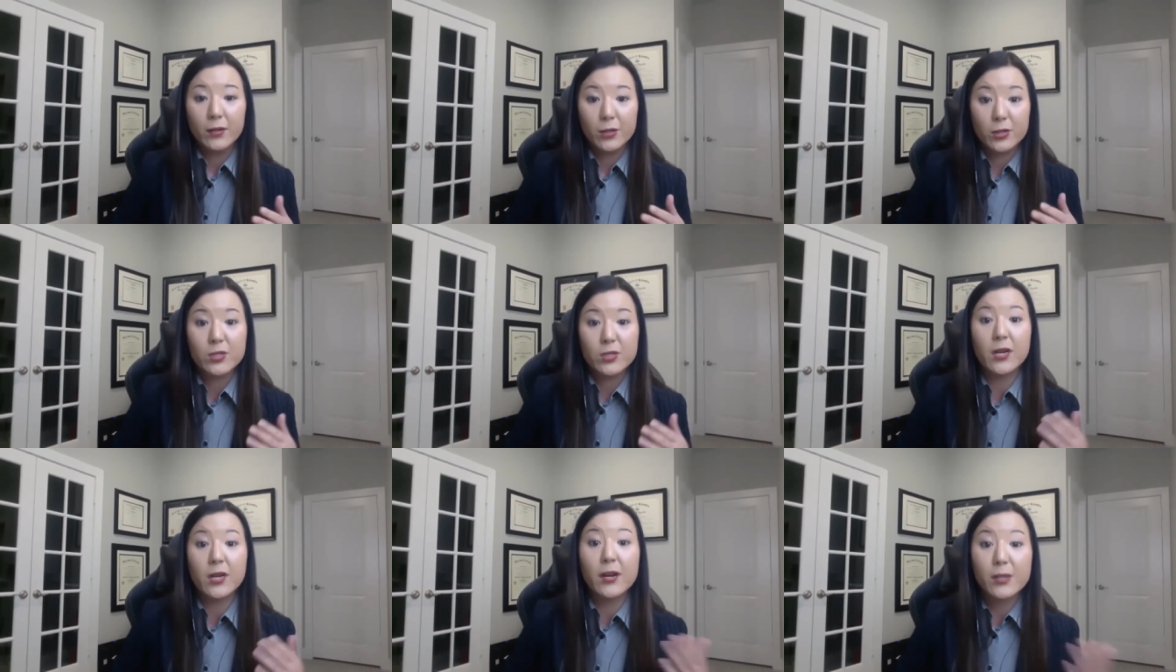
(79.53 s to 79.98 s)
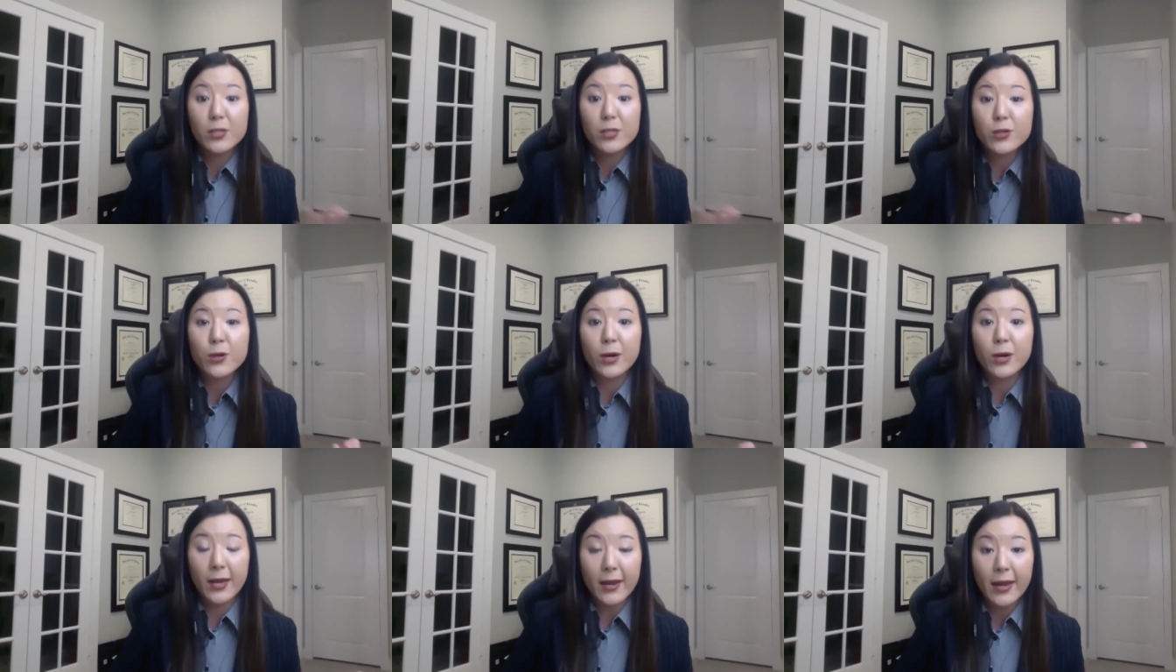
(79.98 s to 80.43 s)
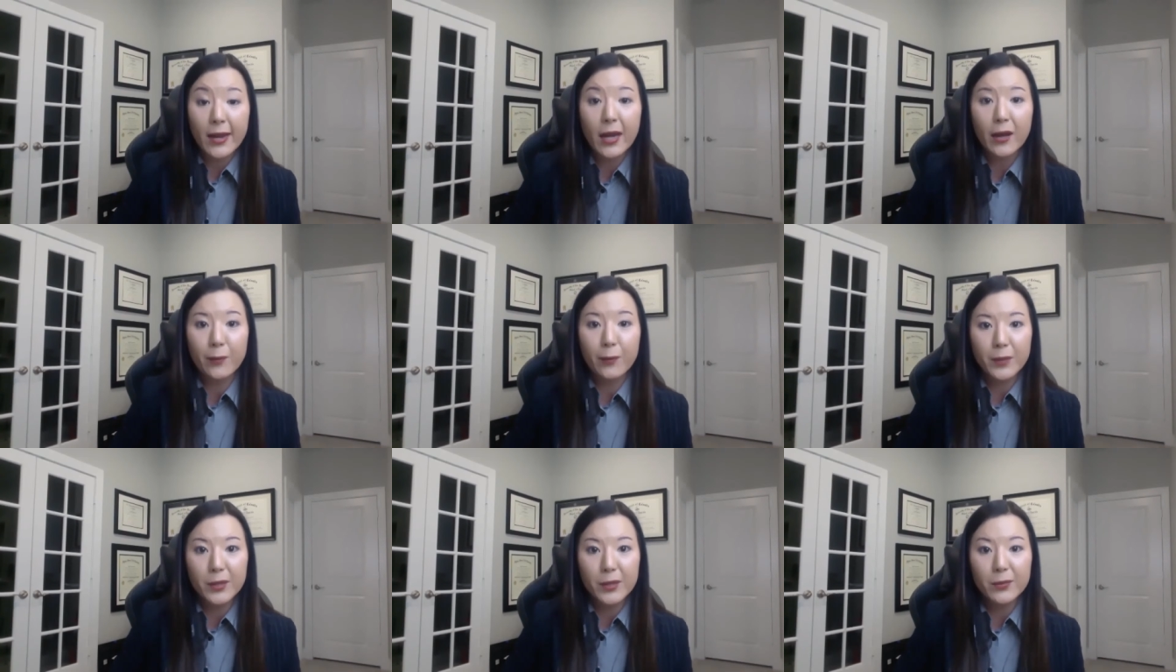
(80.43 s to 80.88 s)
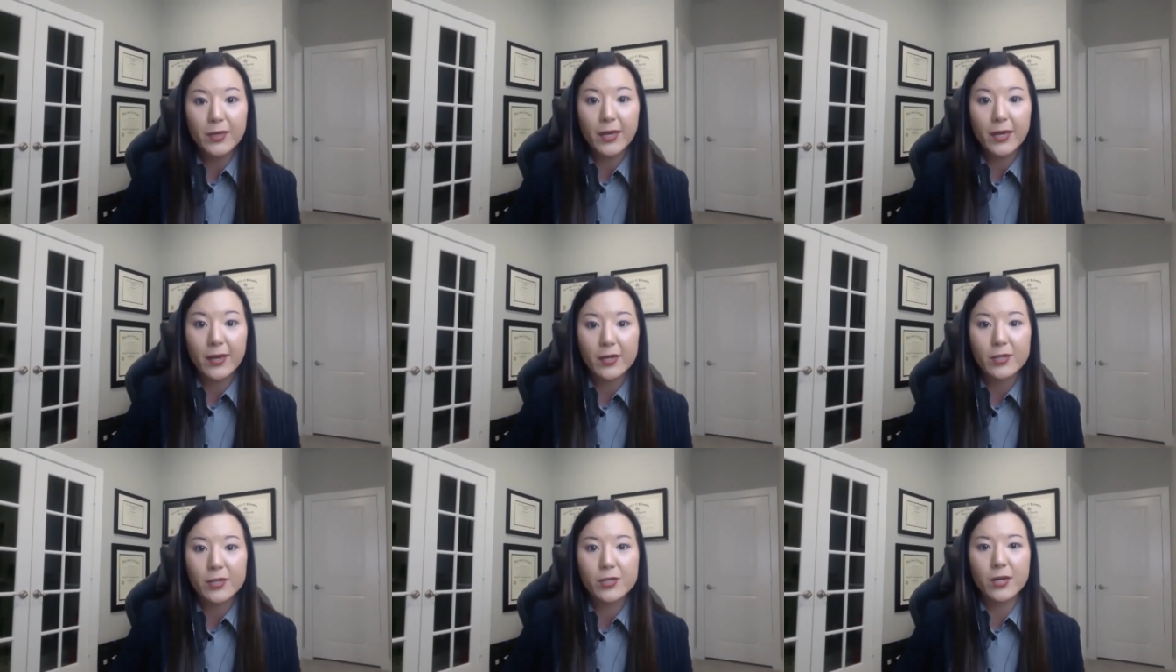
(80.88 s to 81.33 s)
does try to help you
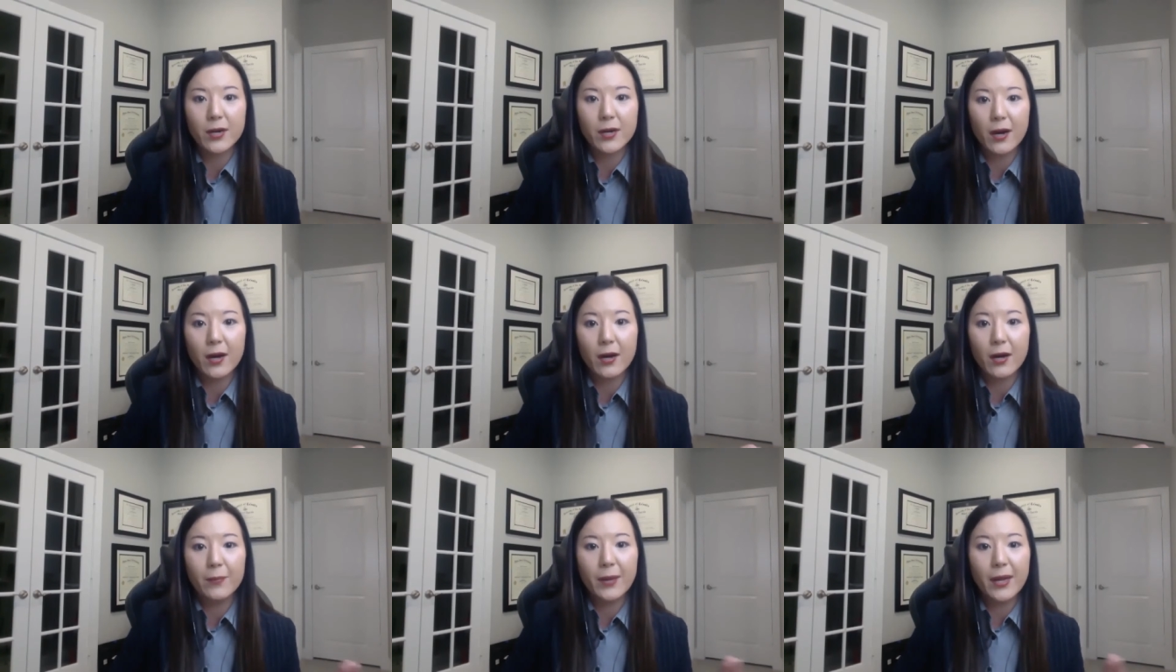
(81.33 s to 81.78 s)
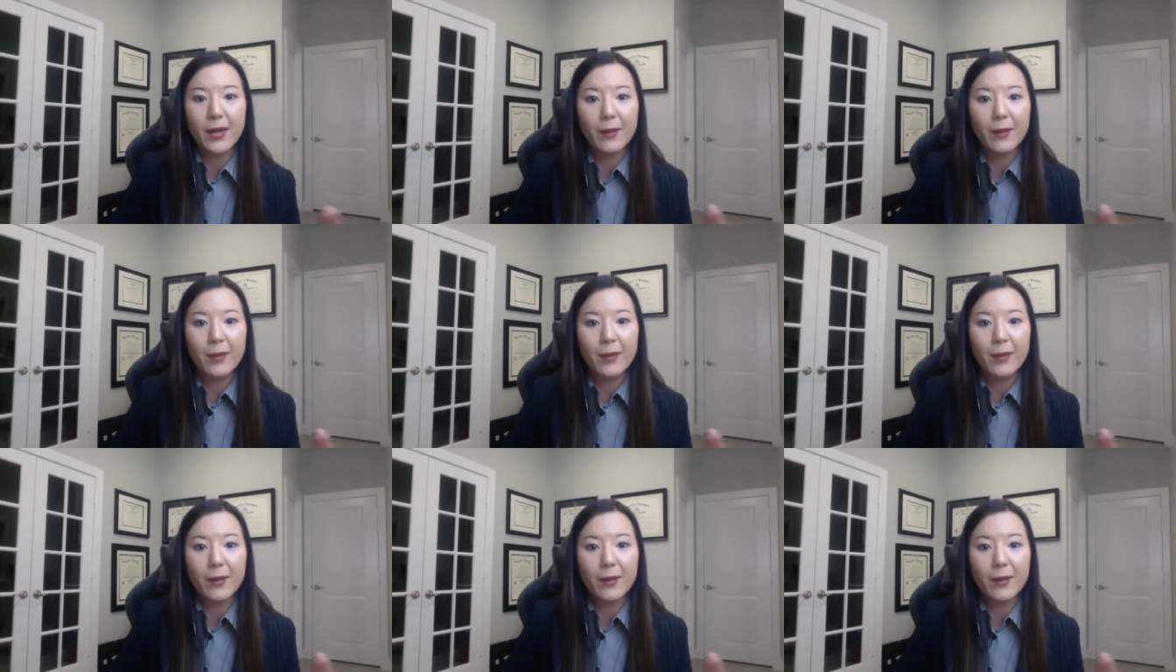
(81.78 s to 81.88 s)
get a job.